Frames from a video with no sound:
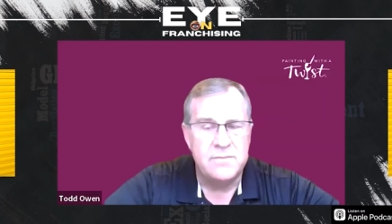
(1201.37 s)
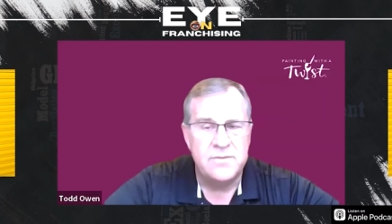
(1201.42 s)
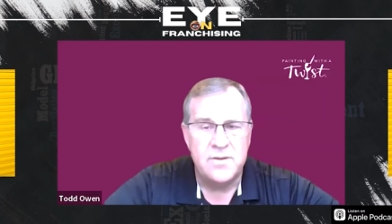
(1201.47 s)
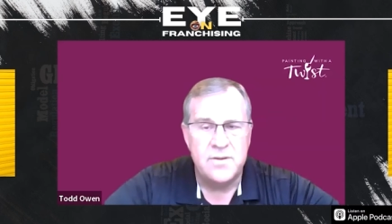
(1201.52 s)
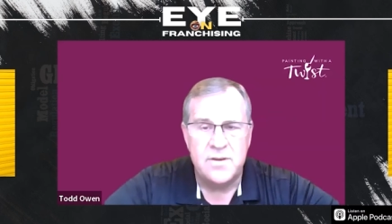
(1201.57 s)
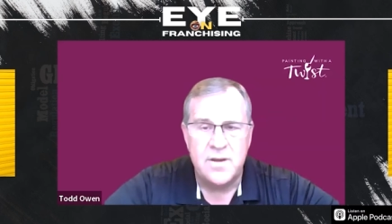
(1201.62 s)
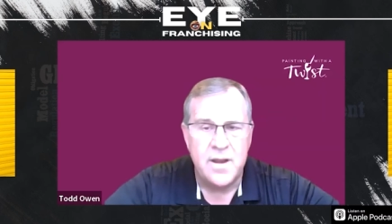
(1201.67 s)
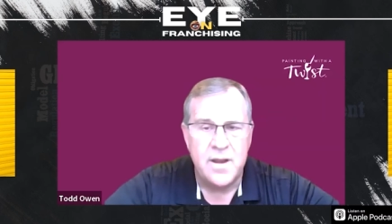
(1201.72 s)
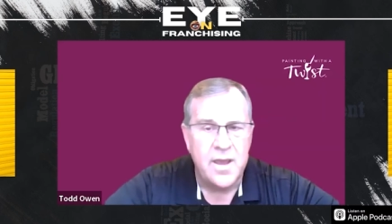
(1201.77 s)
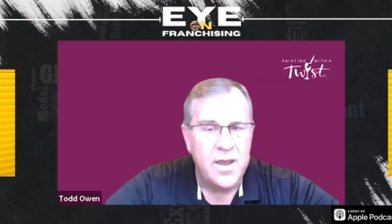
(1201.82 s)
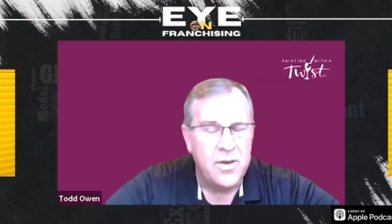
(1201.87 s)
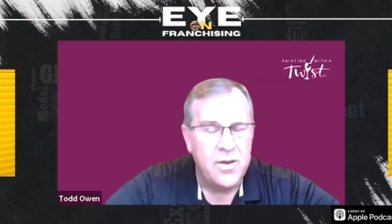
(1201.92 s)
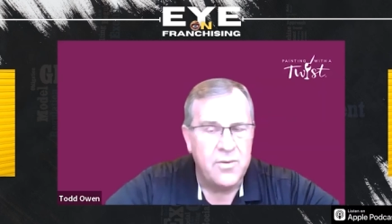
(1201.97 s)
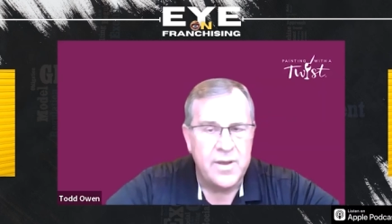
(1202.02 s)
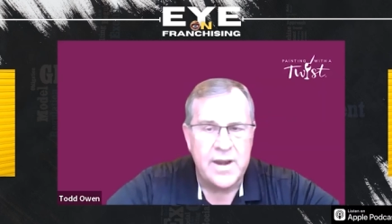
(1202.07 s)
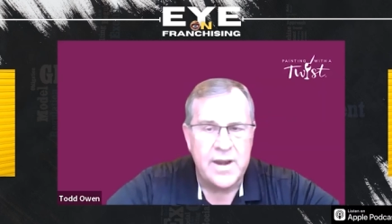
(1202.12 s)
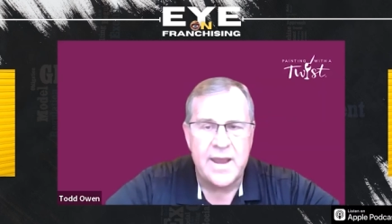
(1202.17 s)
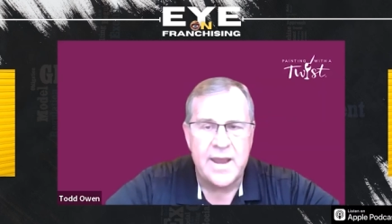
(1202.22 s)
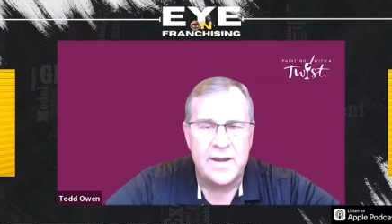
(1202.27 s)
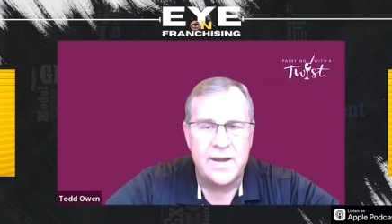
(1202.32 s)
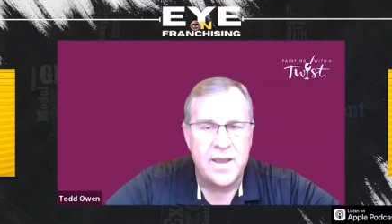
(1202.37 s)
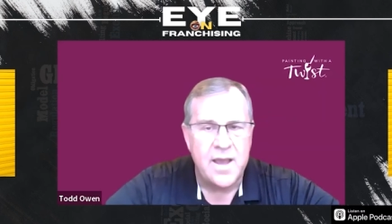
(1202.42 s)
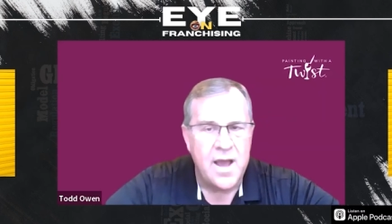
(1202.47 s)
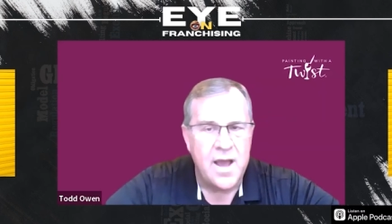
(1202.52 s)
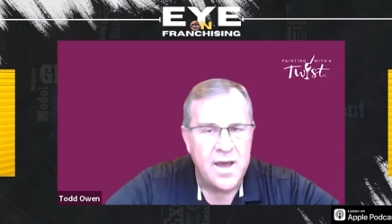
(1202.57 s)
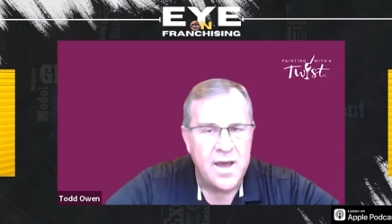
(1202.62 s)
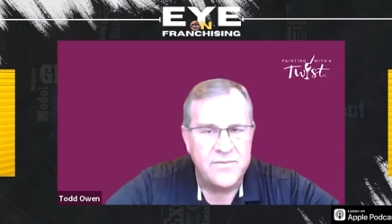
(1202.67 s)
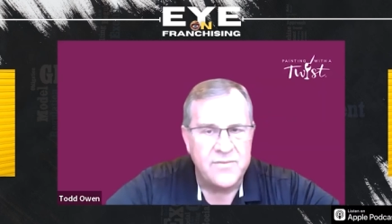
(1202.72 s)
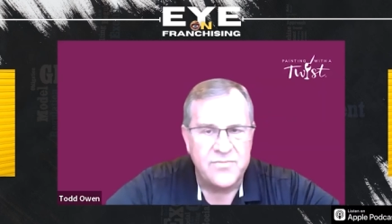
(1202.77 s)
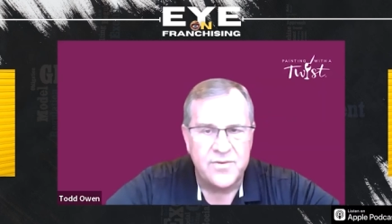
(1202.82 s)
to know and at
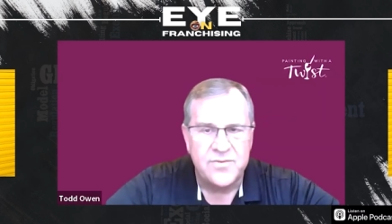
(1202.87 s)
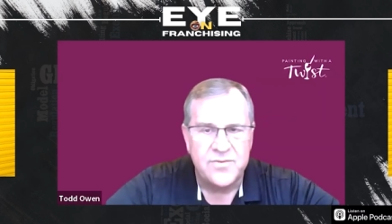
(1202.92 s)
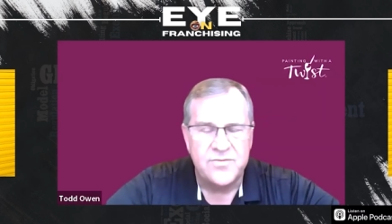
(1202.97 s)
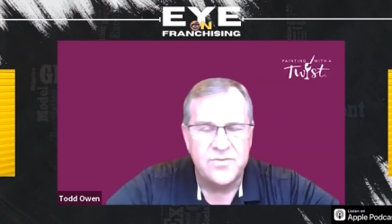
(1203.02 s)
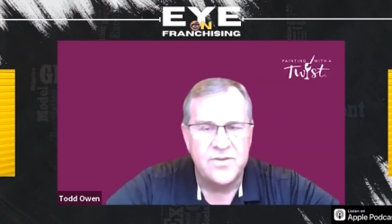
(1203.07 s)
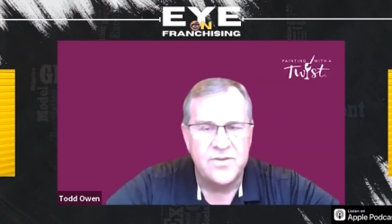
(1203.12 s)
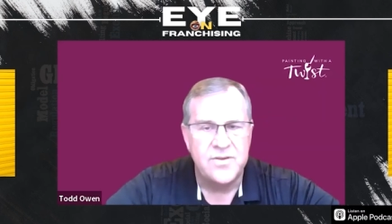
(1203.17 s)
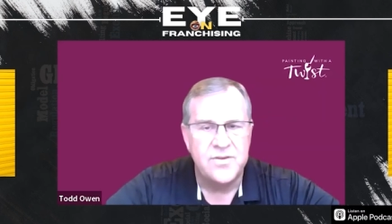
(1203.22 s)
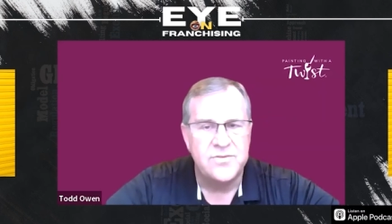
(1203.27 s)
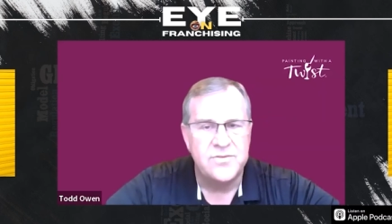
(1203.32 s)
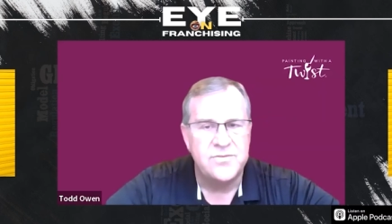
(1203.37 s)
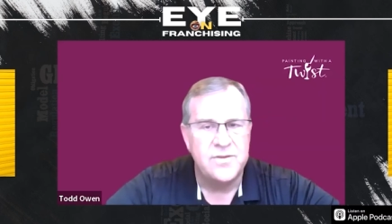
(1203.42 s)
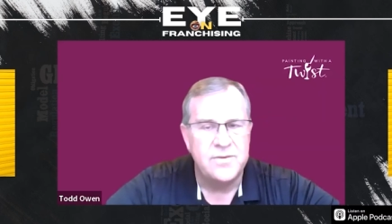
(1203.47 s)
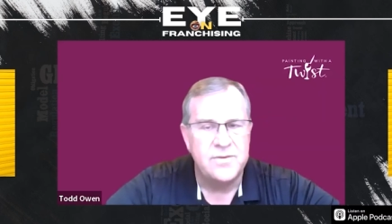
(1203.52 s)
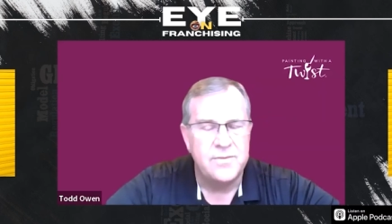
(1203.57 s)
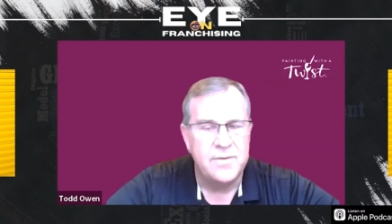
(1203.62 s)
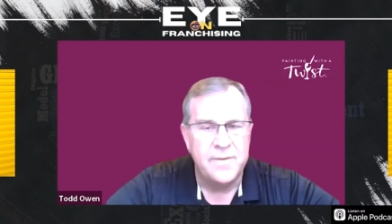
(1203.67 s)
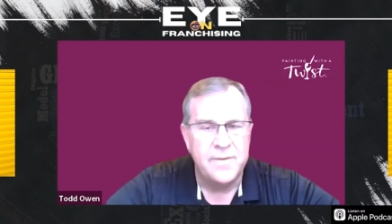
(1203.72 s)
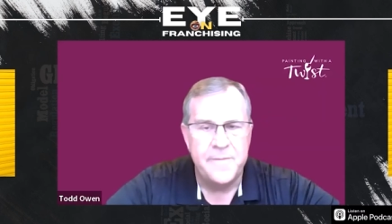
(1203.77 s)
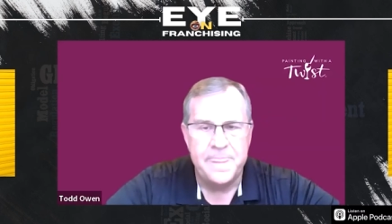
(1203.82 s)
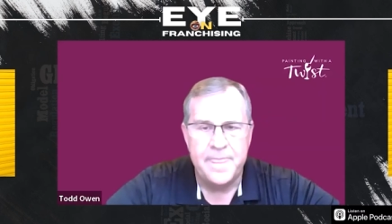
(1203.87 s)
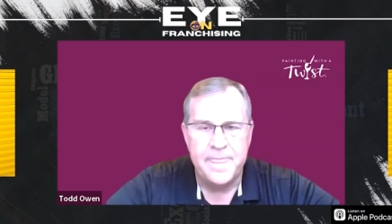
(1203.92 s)
conferences and